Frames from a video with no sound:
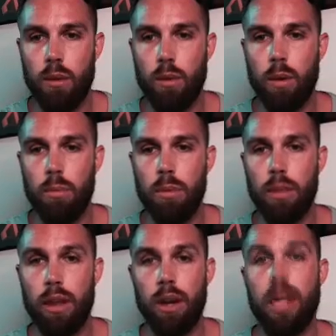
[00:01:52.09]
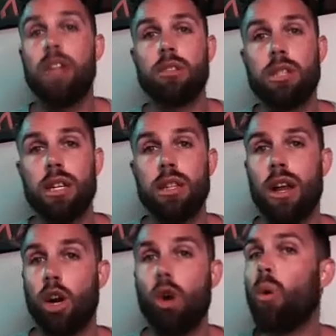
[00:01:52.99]
We want people that are interested,
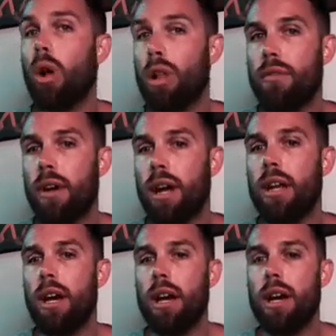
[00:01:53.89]
that are qualified.